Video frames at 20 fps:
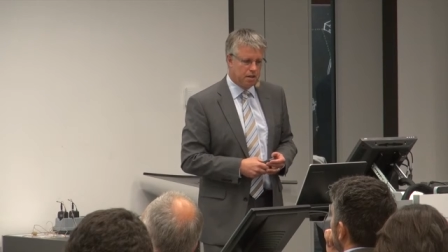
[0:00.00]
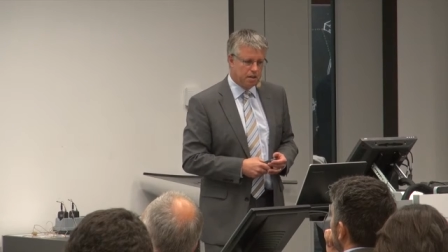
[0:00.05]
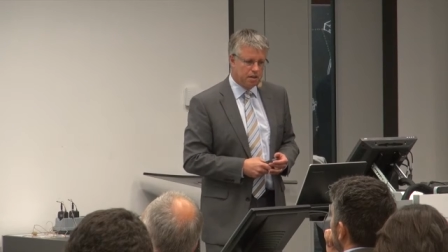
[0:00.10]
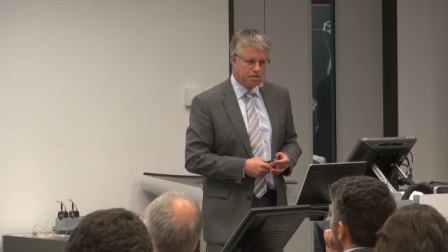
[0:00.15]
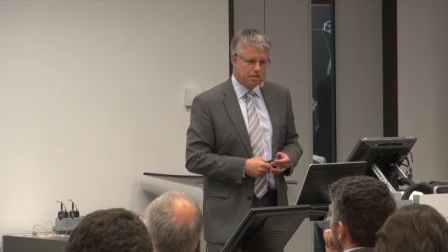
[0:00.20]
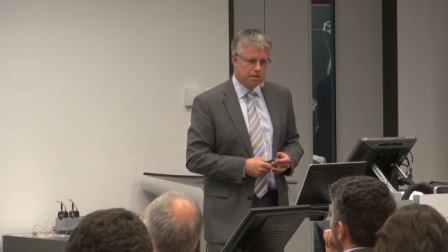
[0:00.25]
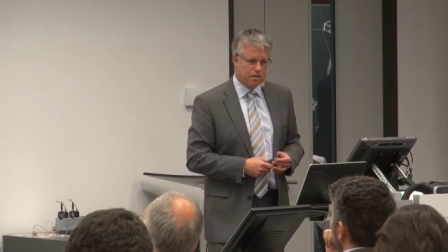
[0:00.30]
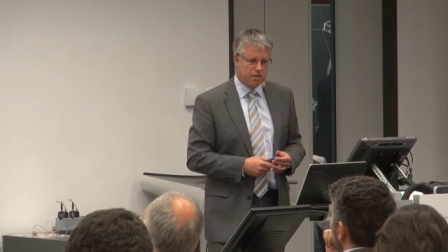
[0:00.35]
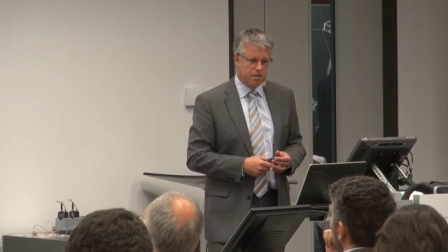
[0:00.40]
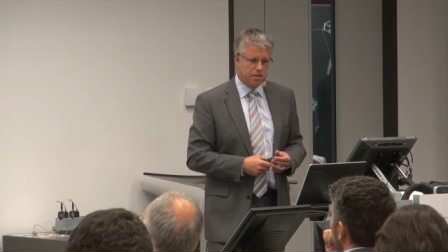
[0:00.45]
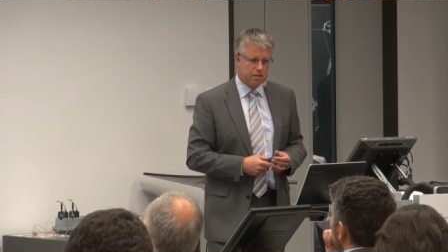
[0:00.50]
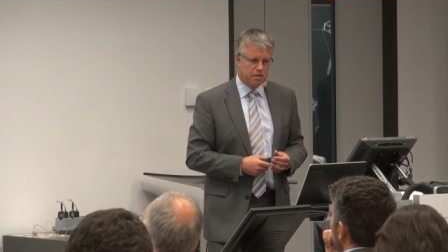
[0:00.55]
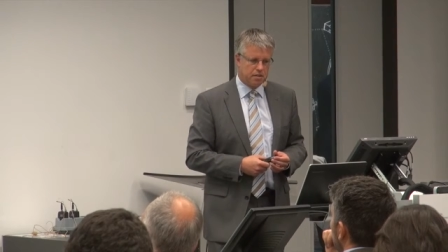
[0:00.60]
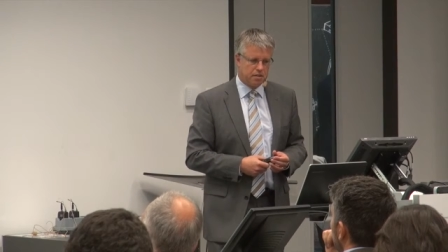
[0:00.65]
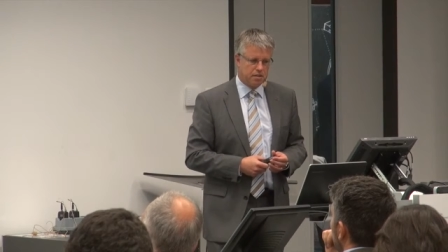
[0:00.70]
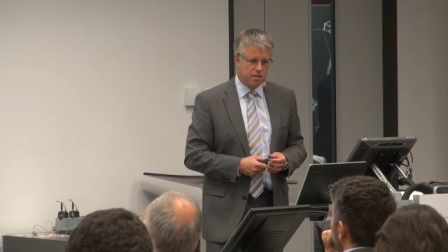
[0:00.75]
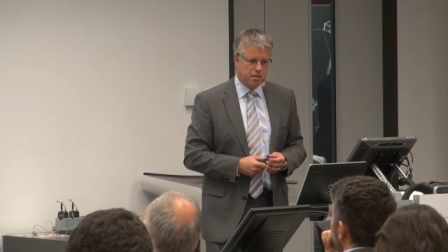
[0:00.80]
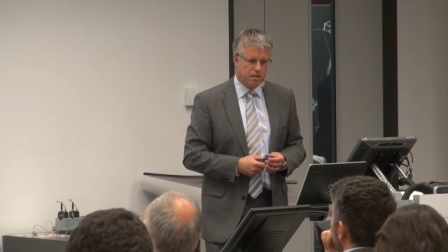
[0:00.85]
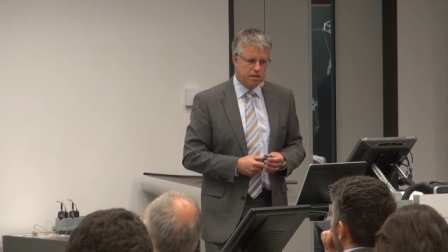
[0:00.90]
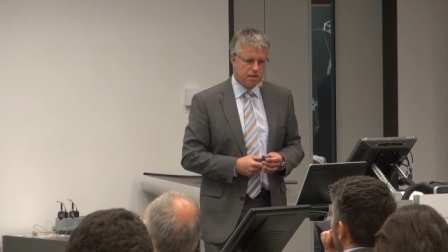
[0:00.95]
I think
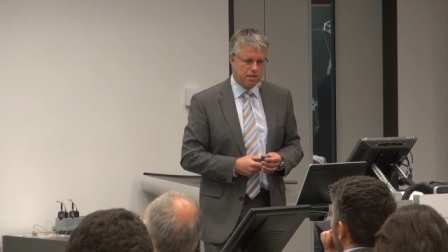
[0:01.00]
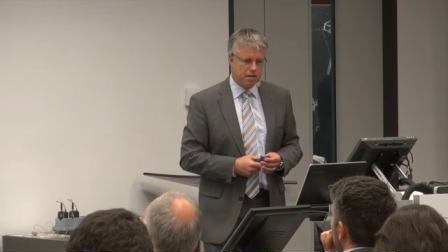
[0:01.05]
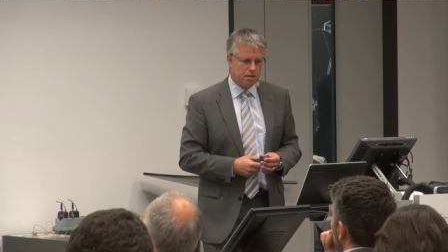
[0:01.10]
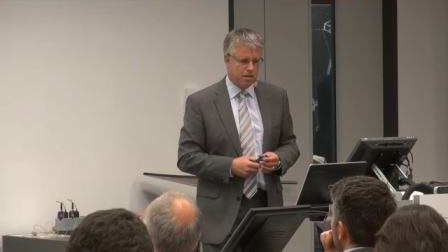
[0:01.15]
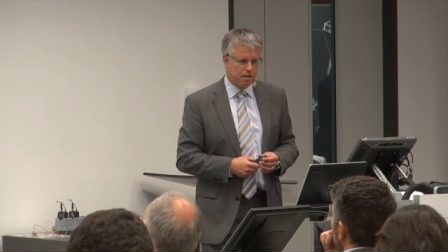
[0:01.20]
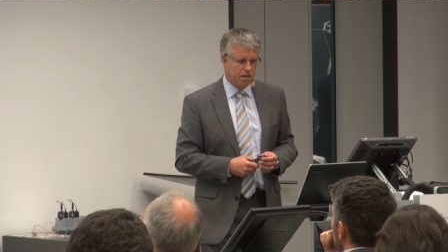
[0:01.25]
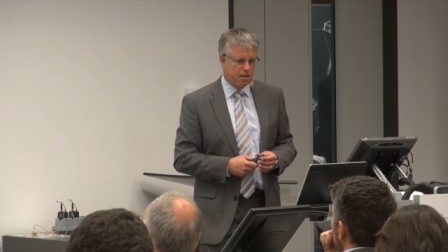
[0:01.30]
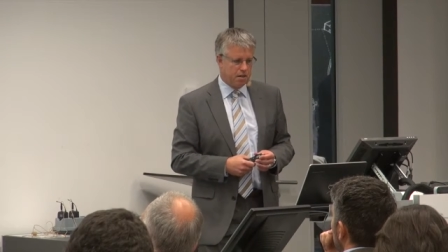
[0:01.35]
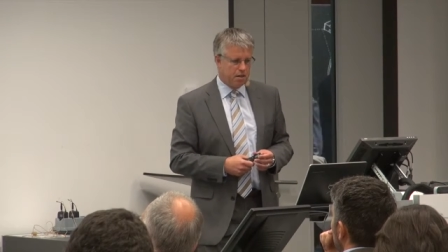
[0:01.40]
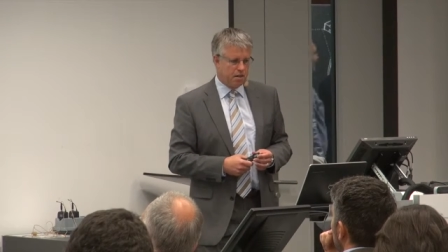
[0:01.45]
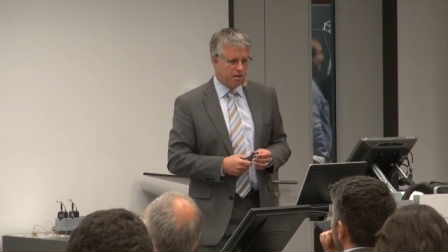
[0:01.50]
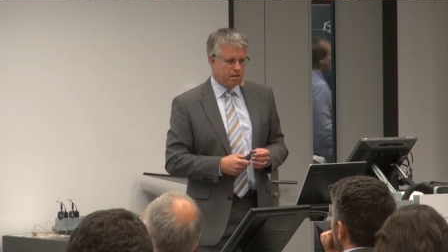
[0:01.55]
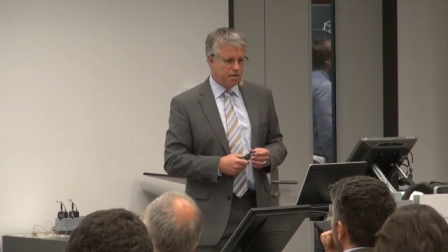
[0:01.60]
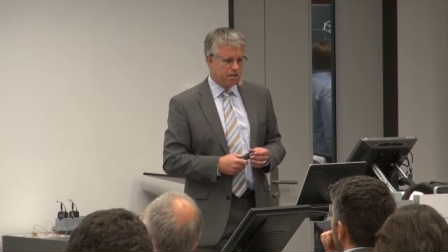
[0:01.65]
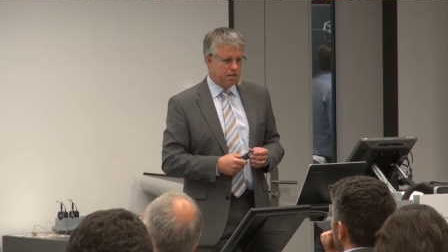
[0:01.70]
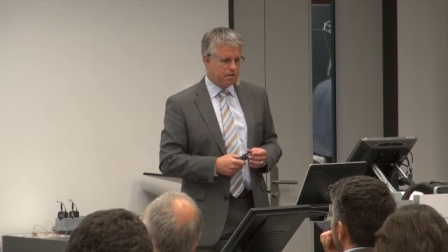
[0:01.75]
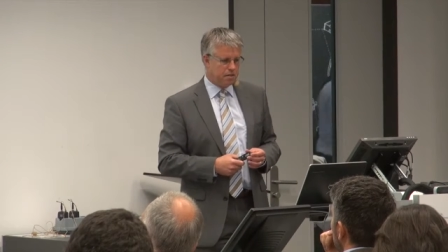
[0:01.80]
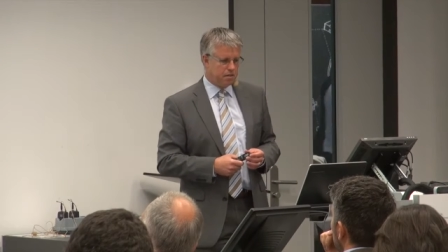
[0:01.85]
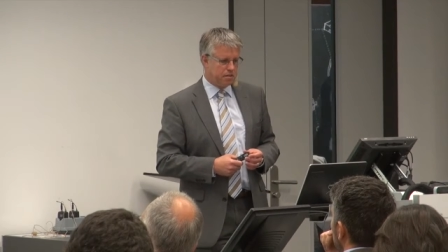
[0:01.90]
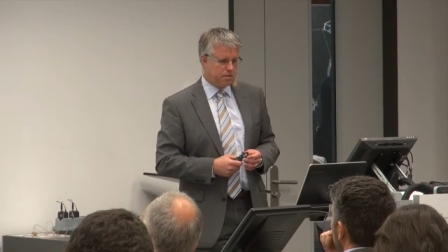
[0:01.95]
there's a
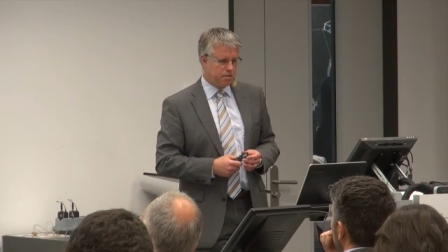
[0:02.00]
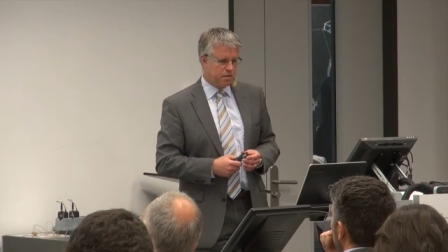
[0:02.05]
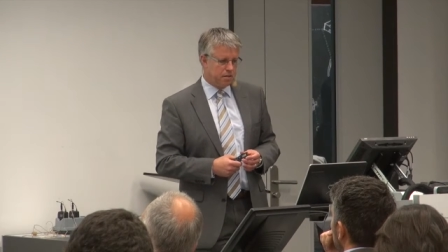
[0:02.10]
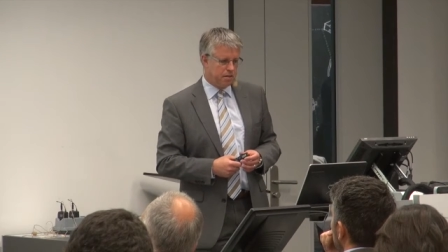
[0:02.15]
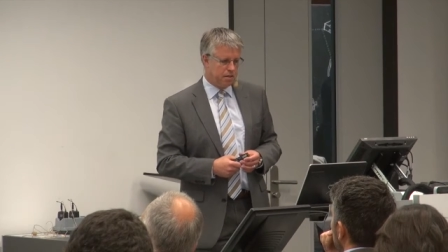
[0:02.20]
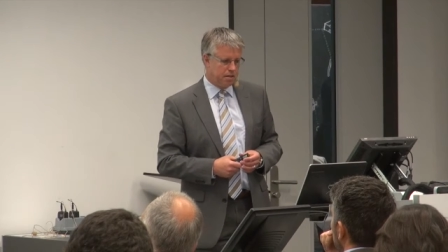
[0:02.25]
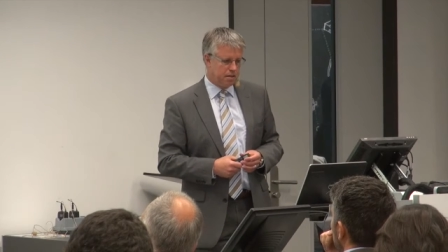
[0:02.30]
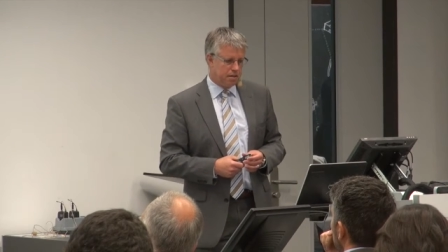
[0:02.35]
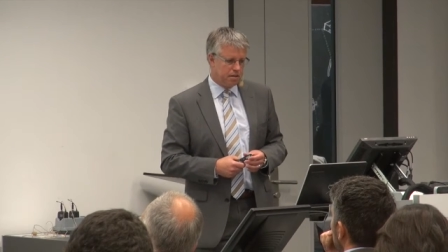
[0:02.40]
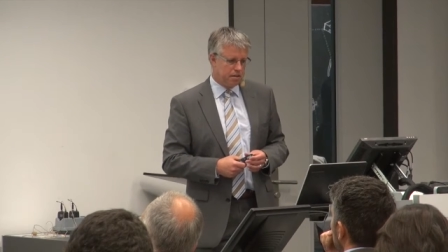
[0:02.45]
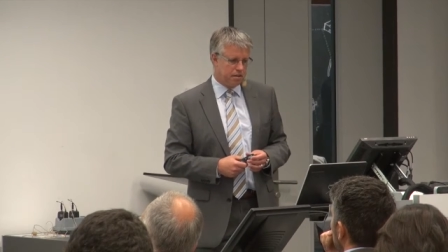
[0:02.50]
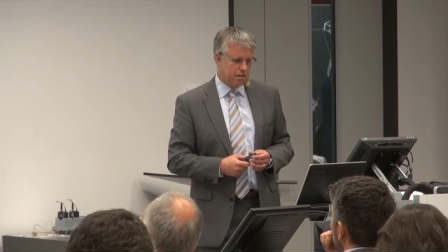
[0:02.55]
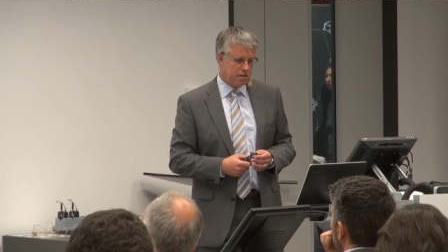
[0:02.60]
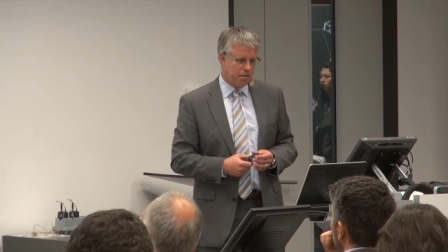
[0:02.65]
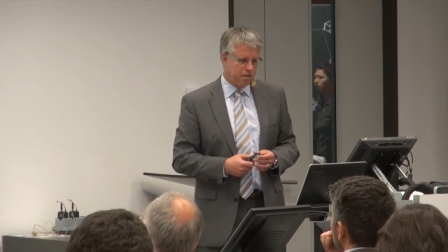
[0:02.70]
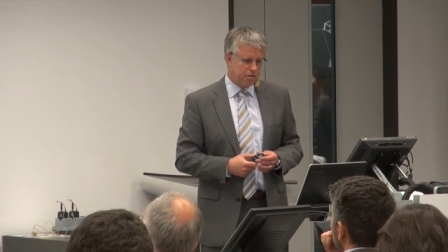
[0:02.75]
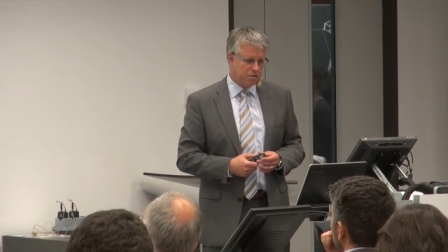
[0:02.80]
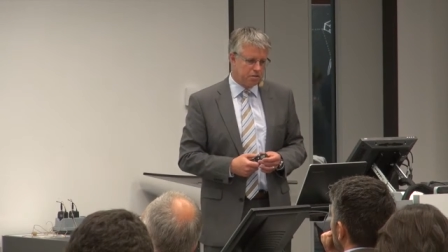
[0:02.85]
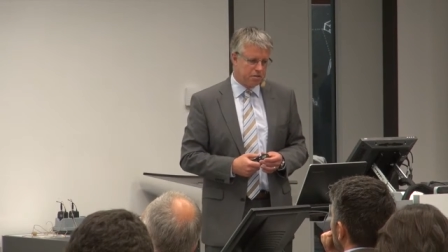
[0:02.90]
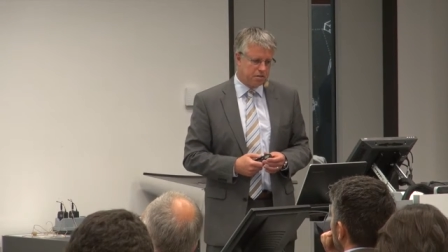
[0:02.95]

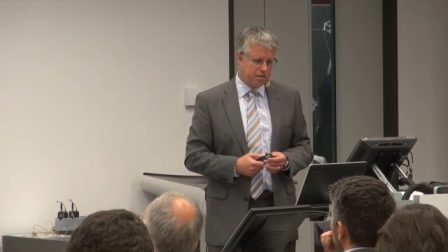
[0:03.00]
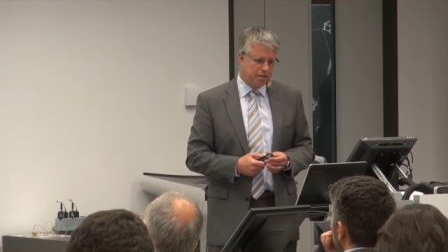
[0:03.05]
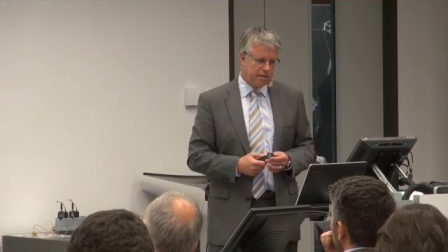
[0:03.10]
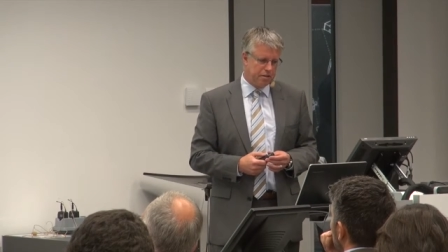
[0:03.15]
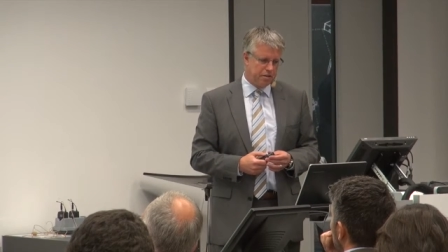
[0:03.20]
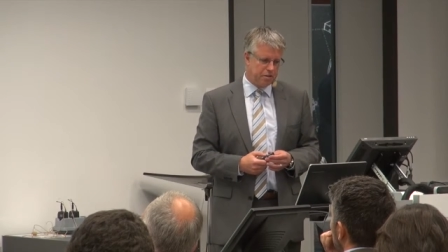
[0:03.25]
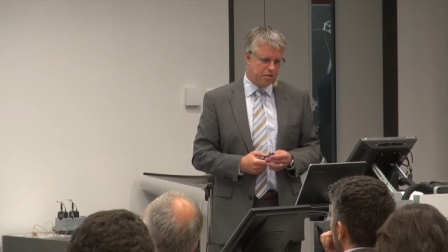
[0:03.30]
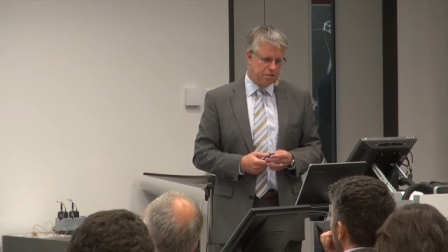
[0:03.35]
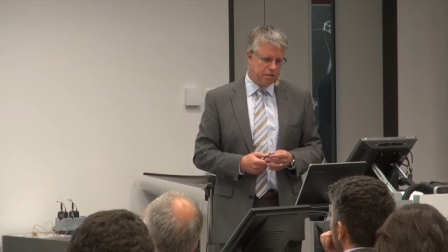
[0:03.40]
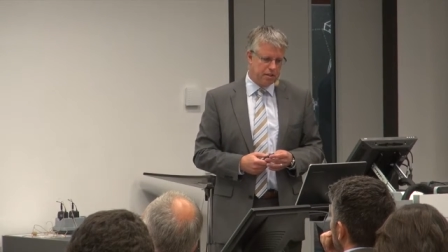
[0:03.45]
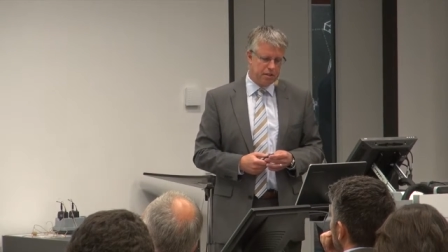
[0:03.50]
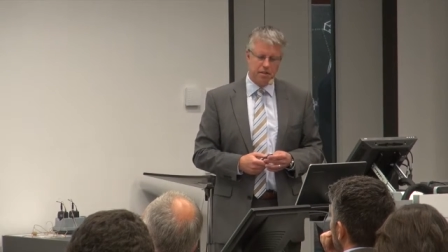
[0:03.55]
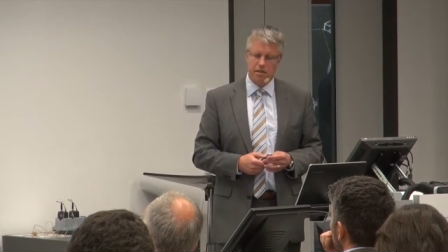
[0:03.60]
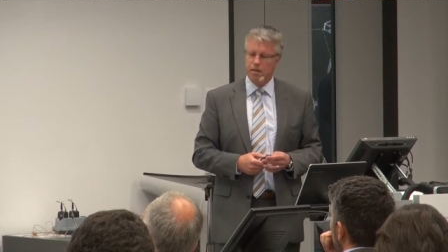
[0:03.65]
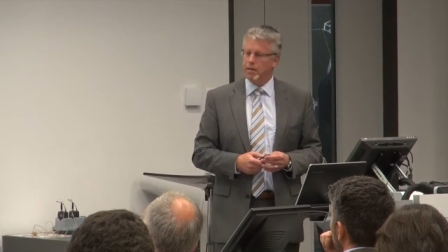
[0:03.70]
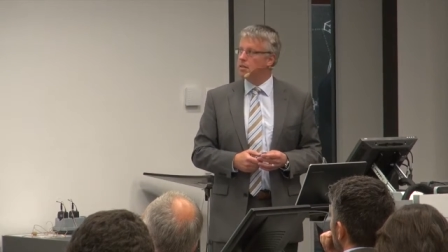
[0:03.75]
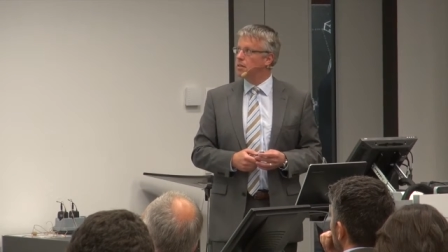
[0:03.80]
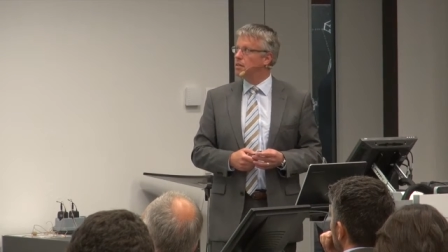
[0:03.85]
clear understanding on that